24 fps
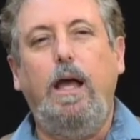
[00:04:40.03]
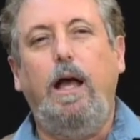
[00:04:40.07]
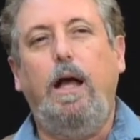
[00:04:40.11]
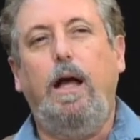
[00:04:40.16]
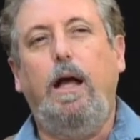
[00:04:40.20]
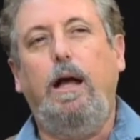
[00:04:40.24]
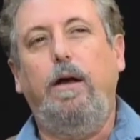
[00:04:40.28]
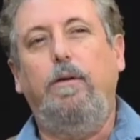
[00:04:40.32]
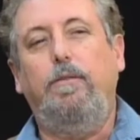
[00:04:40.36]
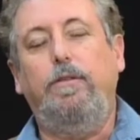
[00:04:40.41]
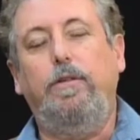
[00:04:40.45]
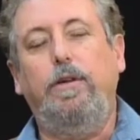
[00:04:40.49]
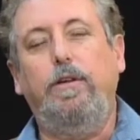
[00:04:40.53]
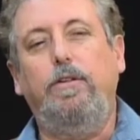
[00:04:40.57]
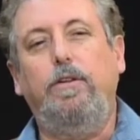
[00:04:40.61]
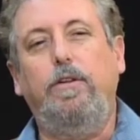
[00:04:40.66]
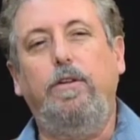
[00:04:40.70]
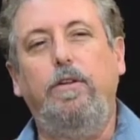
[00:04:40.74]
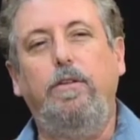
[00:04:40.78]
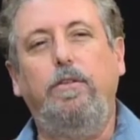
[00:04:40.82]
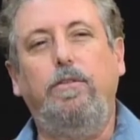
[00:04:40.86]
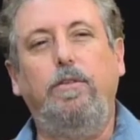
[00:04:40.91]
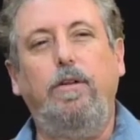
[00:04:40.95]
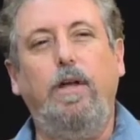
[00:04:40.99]
Uh, for
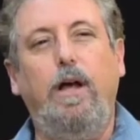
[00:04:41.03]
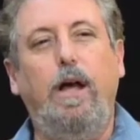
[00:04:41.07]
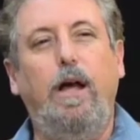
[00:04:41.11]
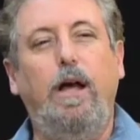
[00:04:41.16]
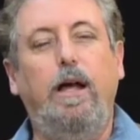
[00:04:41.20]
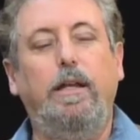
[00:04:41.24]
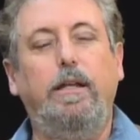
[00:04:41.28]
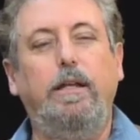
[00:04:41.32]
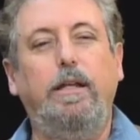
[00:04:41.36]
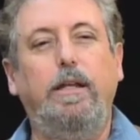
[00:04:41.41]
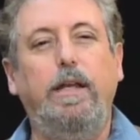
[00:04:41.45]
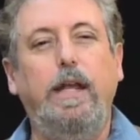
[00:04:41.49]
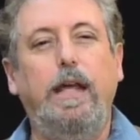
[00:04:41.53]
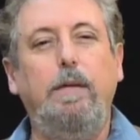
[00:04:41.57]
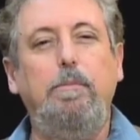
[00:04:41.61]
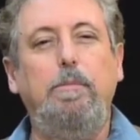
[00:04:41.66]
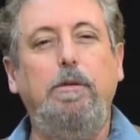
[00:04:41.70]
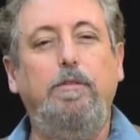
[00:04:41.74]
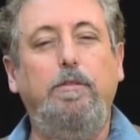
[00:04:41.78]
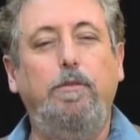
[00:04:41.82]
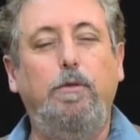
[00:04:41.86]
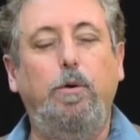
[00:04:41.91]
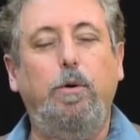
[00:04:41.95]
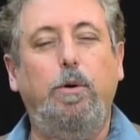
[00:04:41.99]
instance, on the day
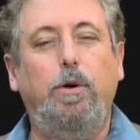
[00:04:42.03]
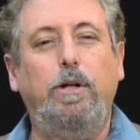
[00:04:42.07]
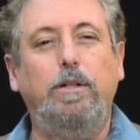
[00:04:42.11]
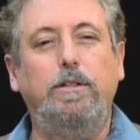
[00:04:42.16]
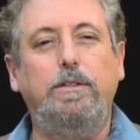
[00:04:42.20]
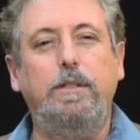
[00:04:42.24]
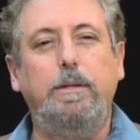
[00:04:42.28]
before